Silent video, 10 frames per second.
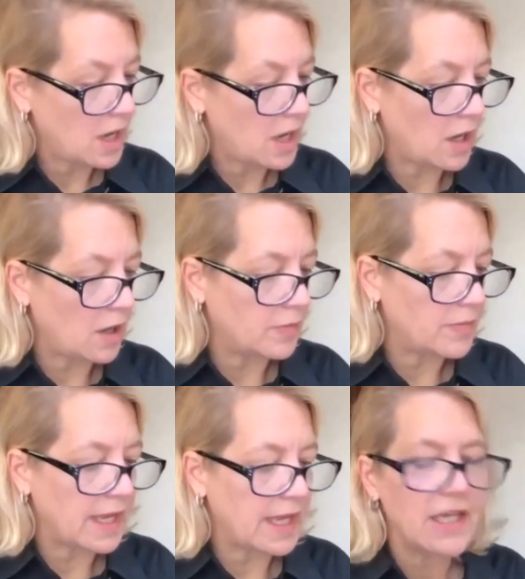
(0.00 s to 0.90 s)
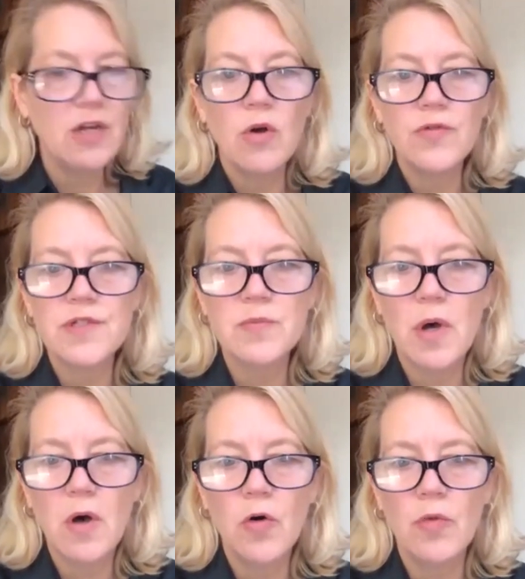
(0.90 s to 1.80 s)
Um, and he wrote this
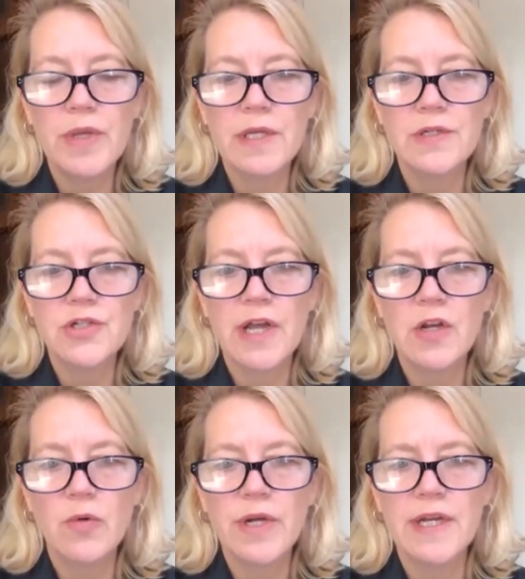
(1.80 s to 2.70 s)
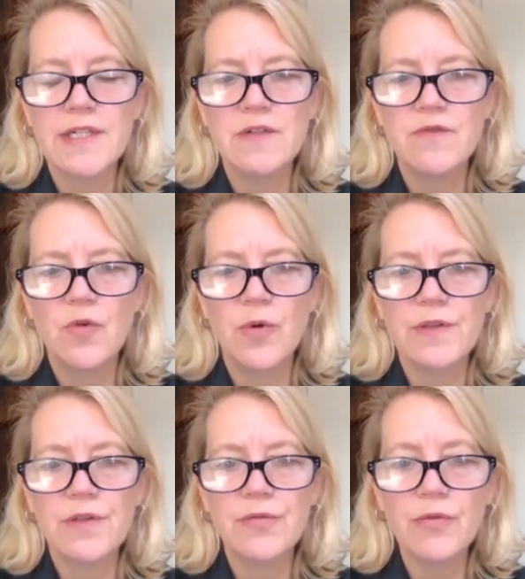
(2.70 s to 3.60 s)
poem in January
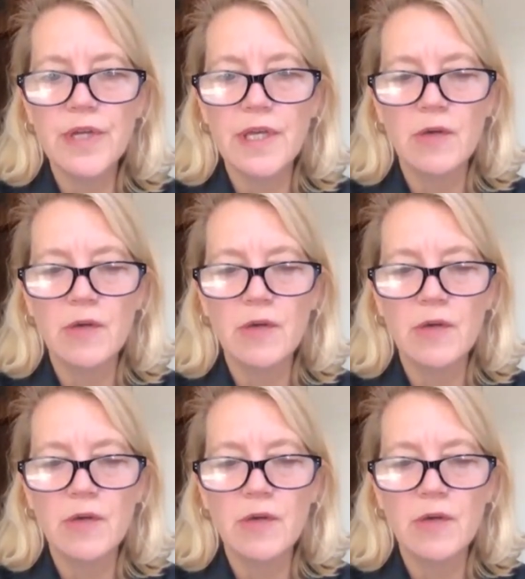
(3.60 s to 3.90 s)
1943.